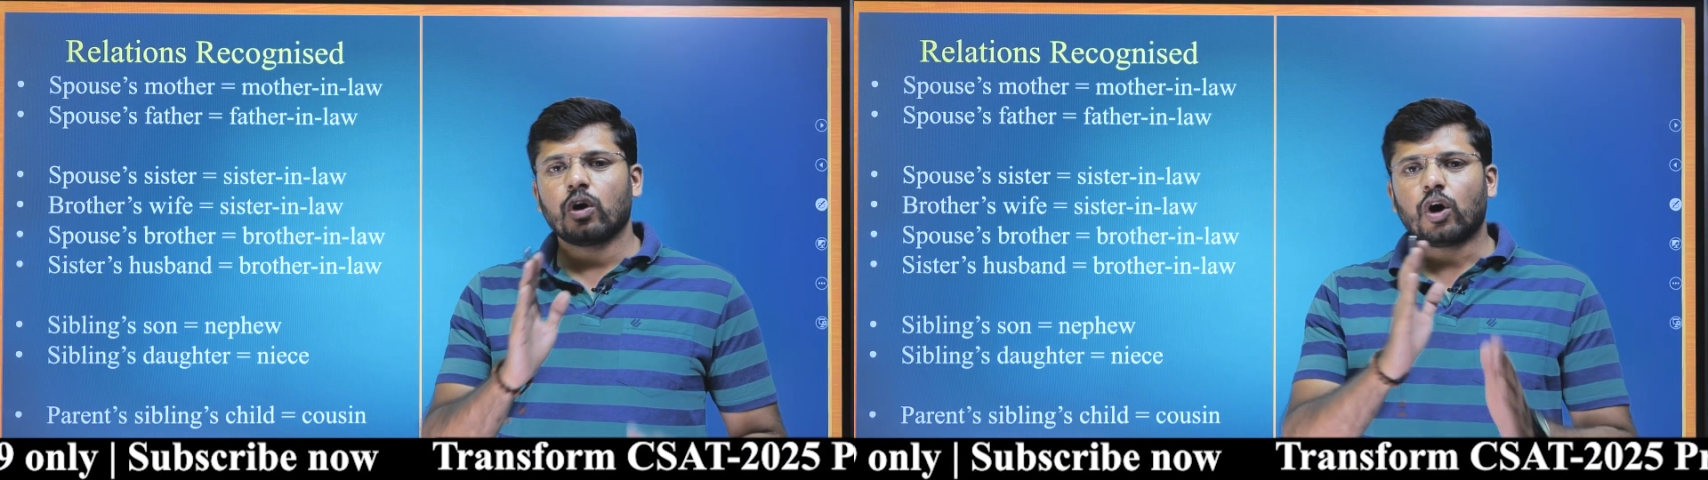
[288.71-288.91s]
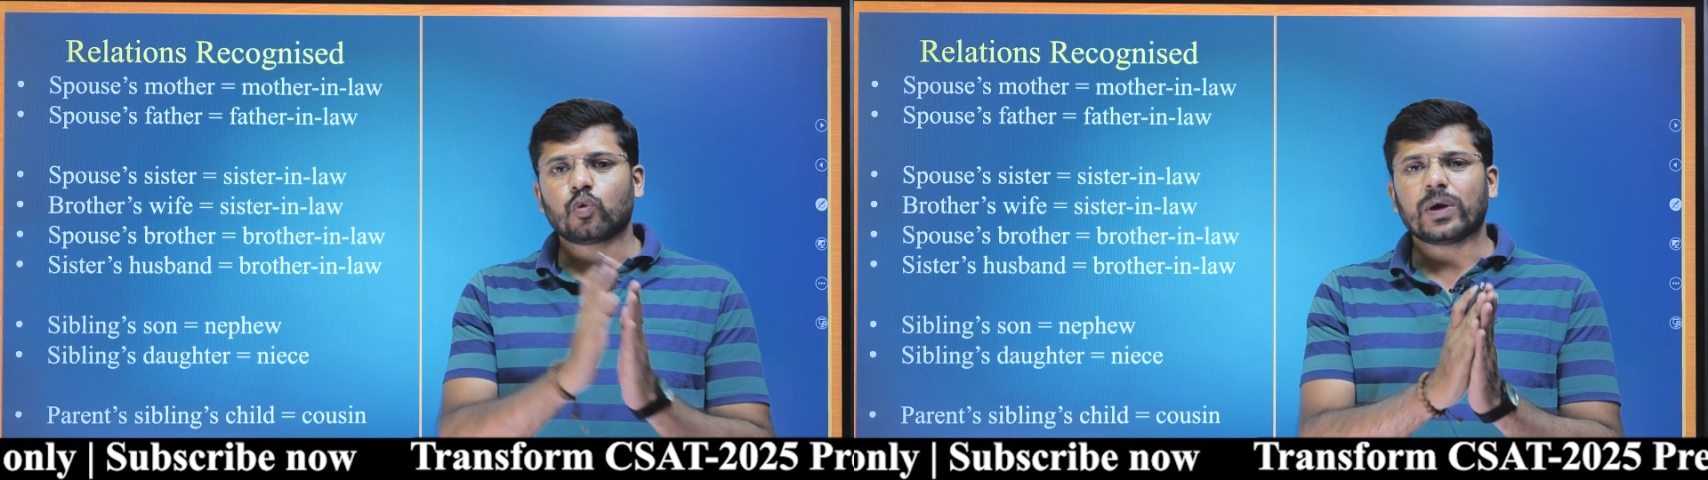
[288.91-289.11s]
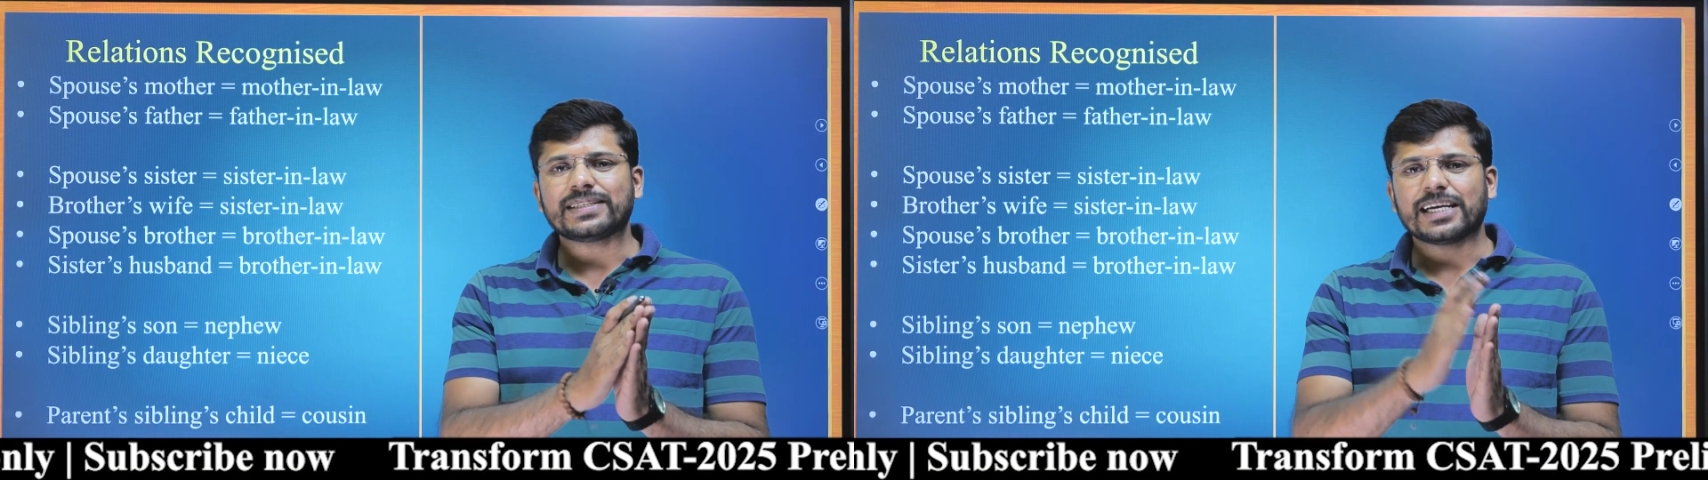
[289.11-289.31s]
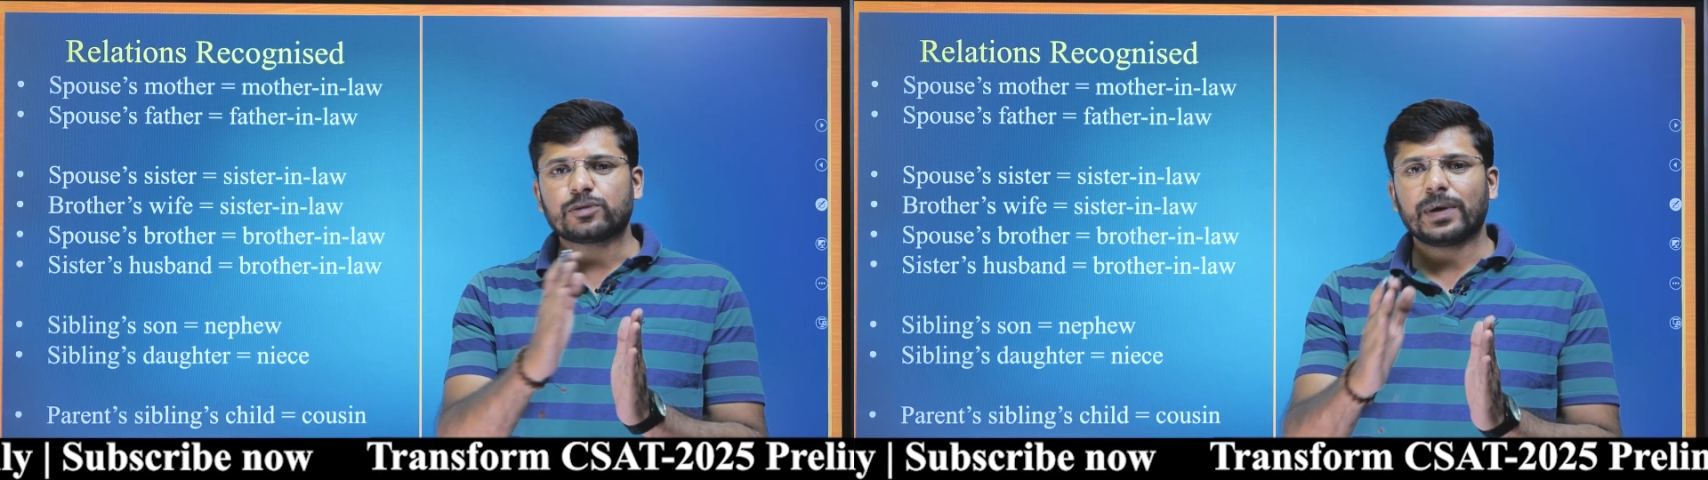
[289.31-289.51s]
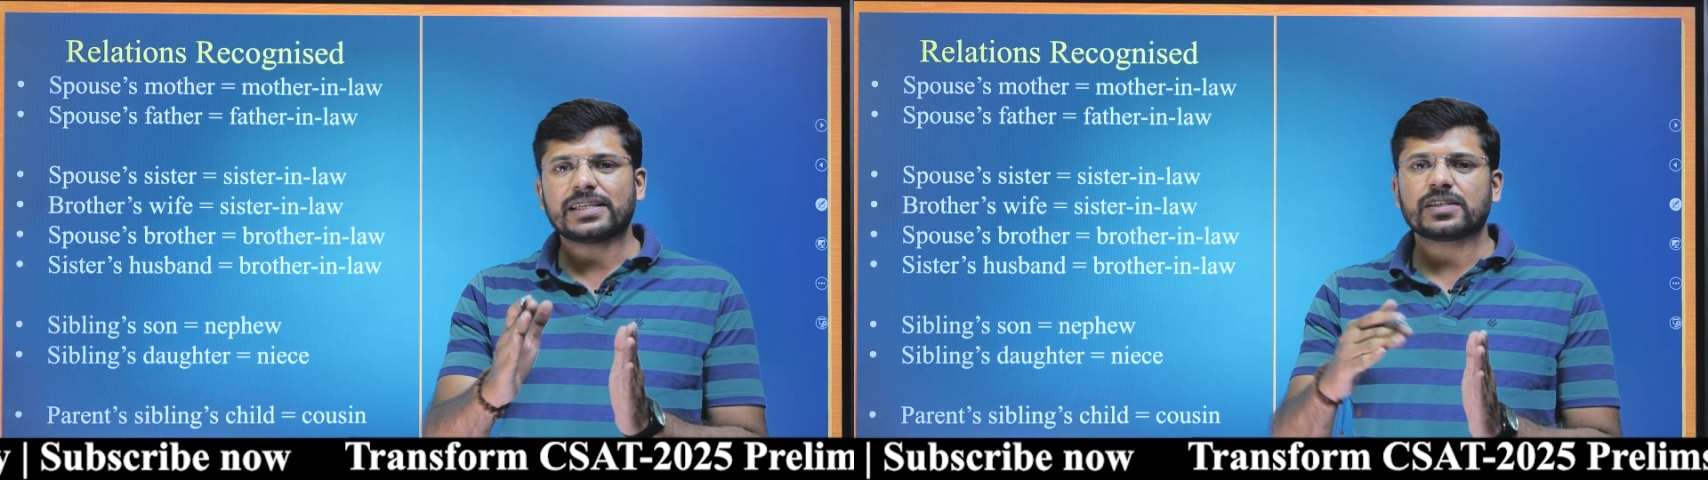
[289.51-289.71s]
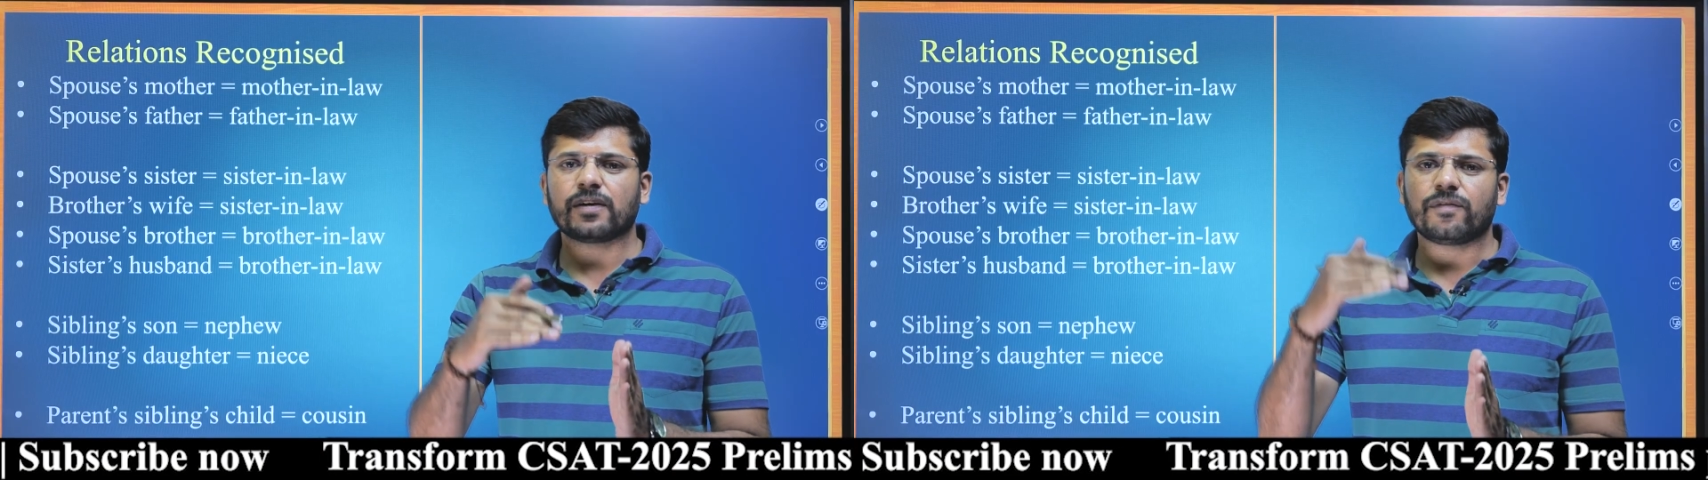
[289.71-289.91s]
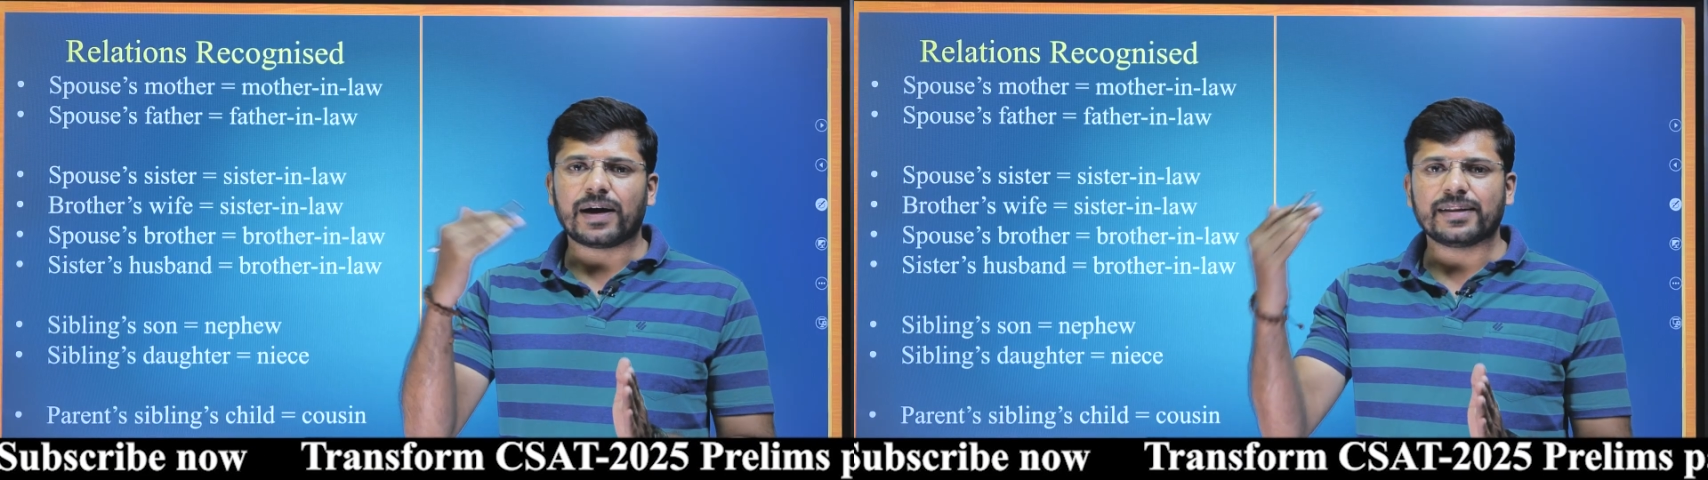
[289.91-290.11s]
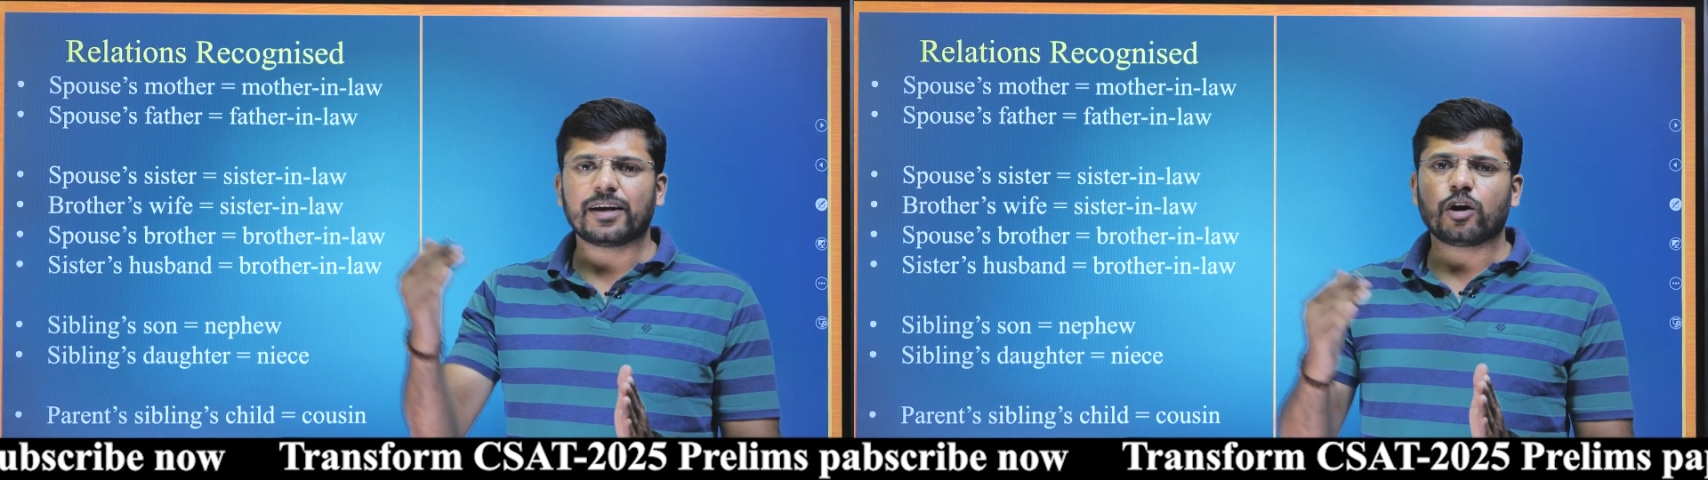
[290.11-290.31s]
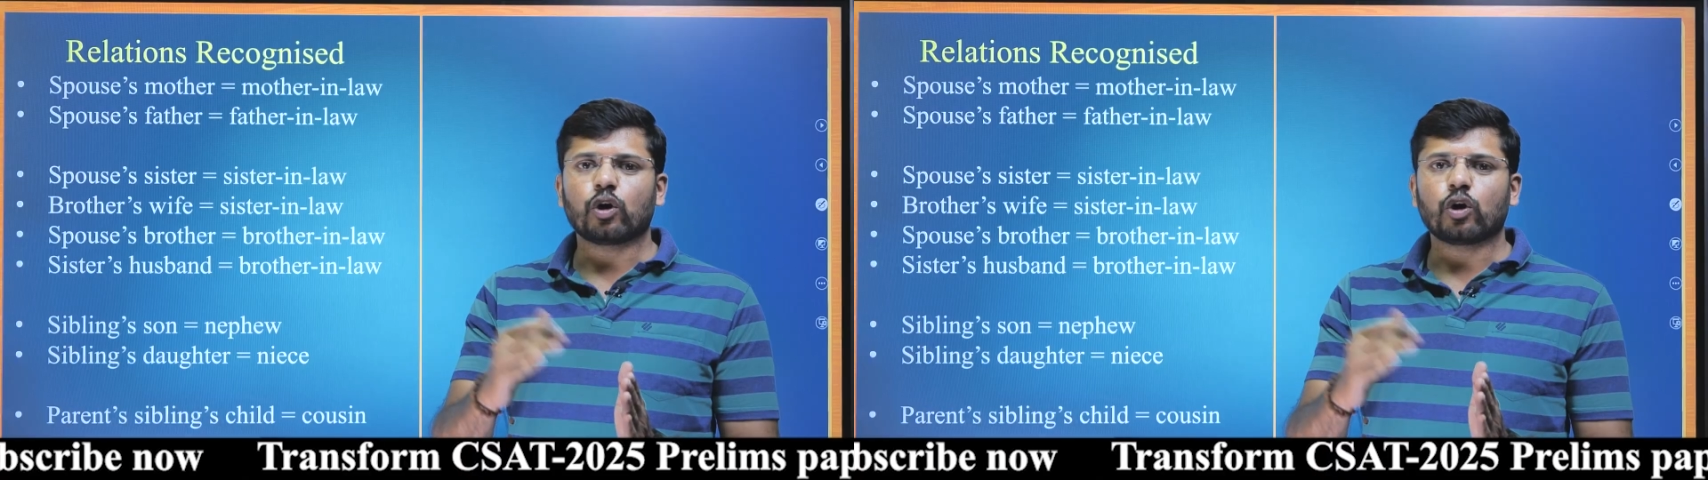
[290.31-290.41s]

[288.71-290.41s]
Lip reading: or one's husband's father